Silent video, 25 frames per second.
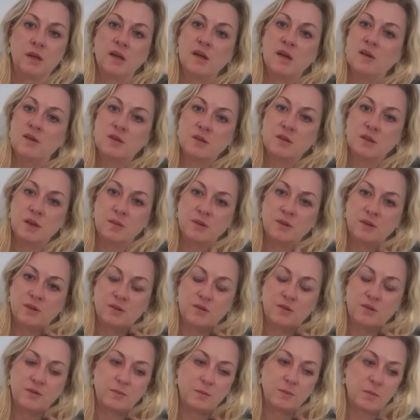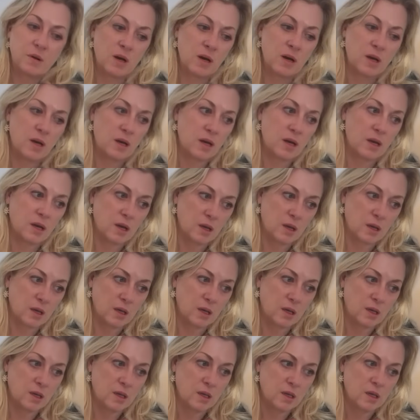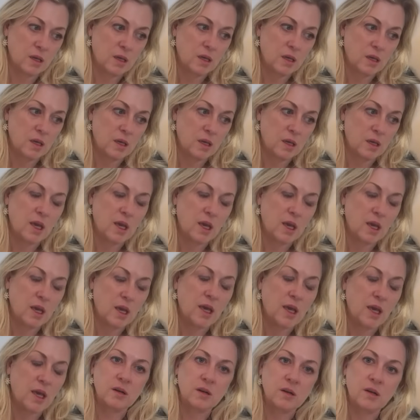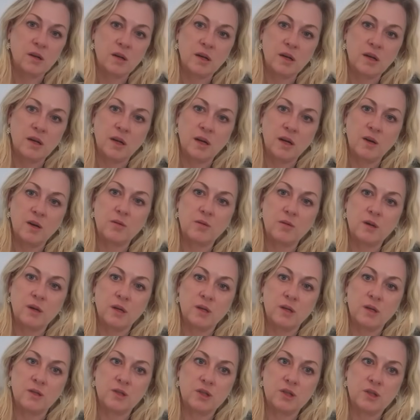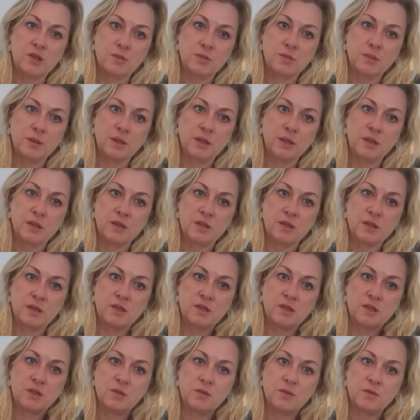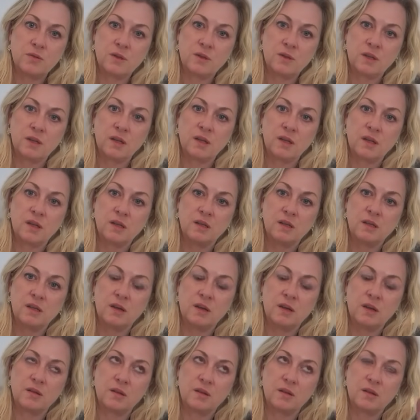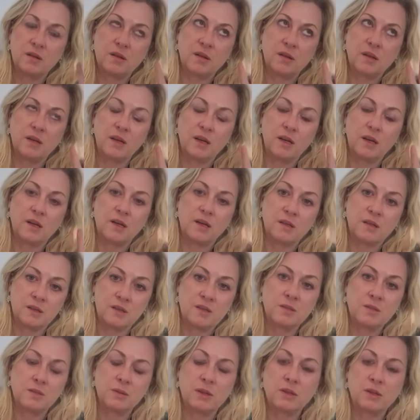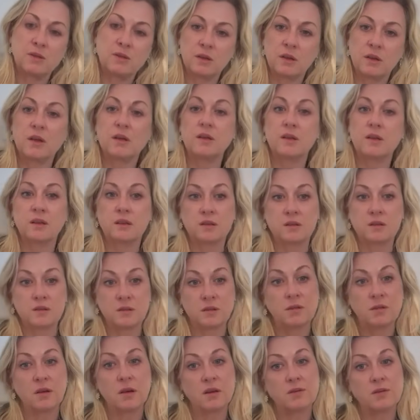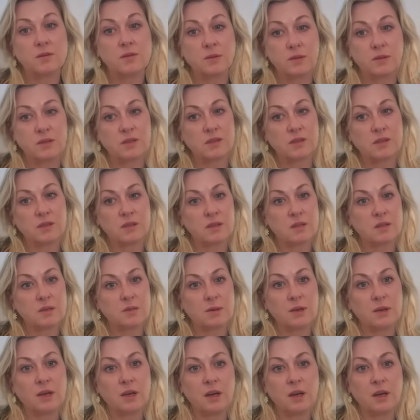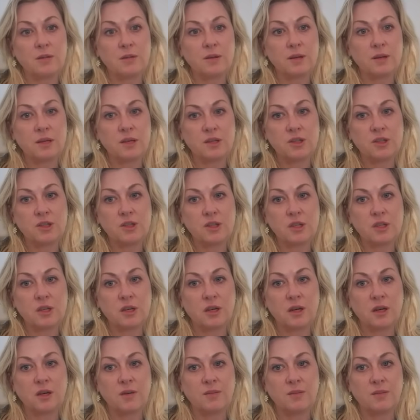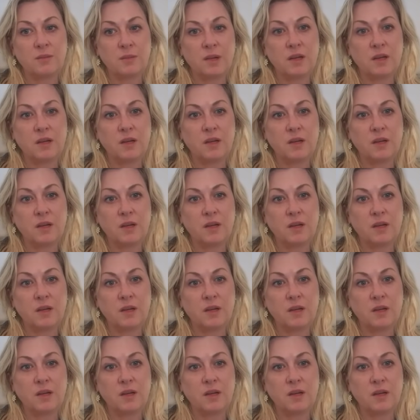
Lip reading: some of my anger and outrage, because I do think, and not like, to be clear, I think there's a lot of reasons to be outraged. And